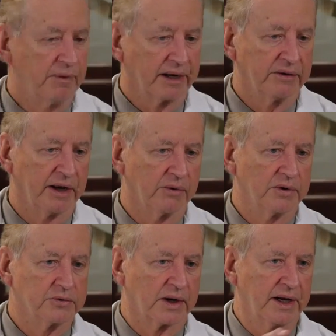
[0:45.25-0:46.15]
Mike, in other
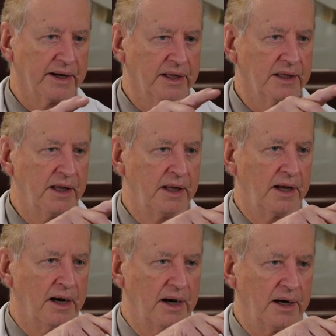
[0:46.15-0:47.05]
words, we're cutting
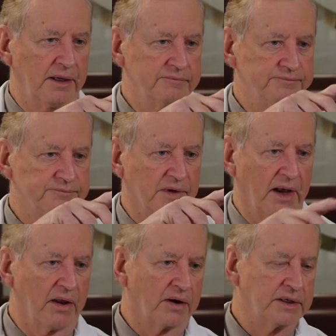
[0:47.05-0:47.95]

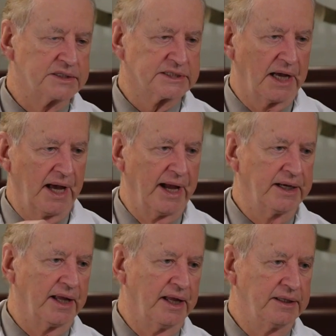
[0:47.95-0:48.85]
along the
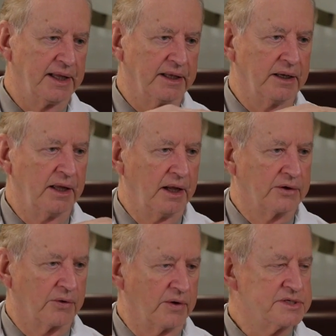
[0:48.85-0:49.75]
side and then
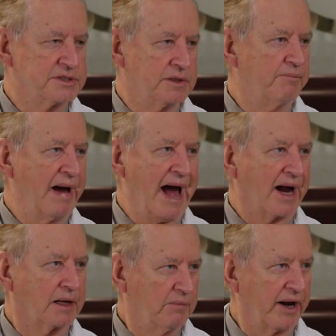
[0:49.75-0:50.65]
towards the
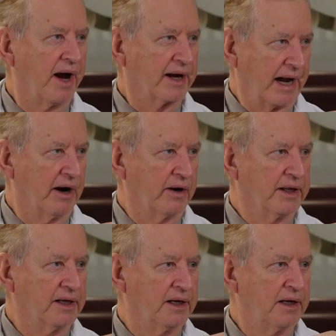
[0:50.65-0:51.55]
back buttock
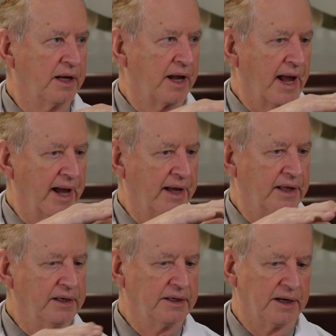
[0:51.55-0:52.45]
area,
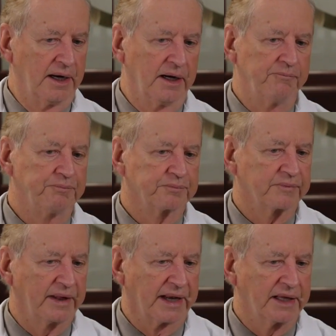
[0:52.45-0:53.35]
and
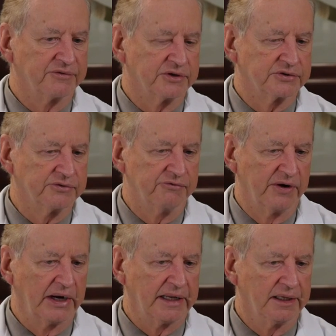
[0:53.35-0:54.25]
that gives us a
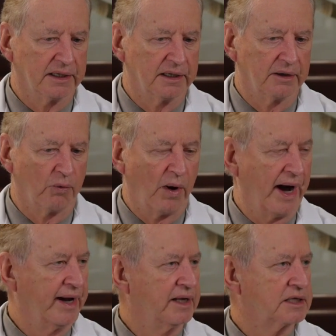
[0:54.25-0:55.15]
very
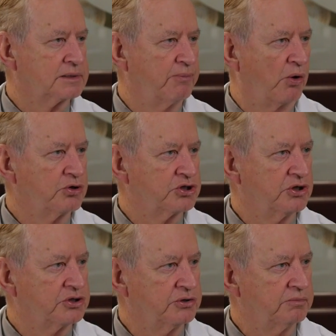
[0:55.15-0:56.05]
wide
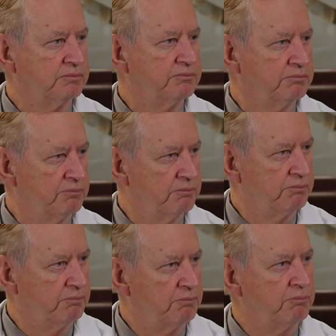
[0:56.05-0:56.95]
exposure to
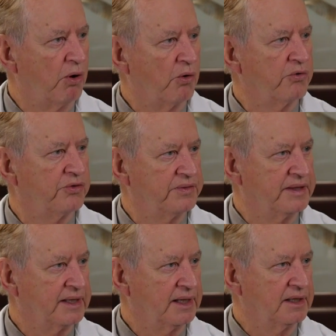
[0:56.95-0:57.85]
both
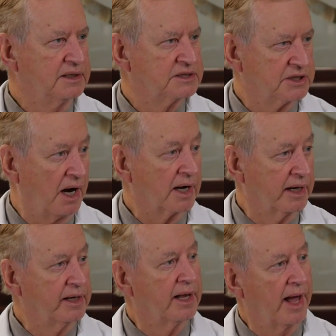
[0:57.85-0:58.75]
the
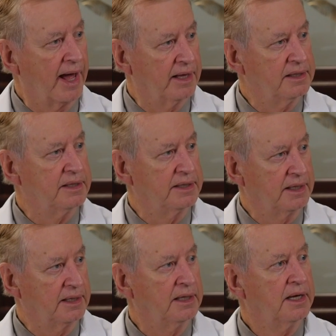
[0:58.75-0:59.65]
socket and
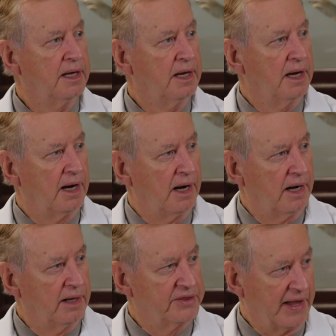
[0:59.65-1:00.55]
the
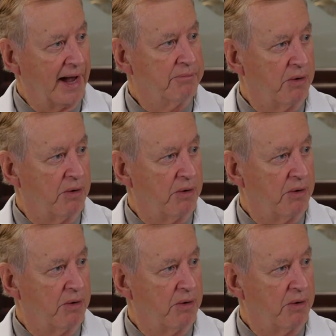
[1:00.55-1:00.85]
thigh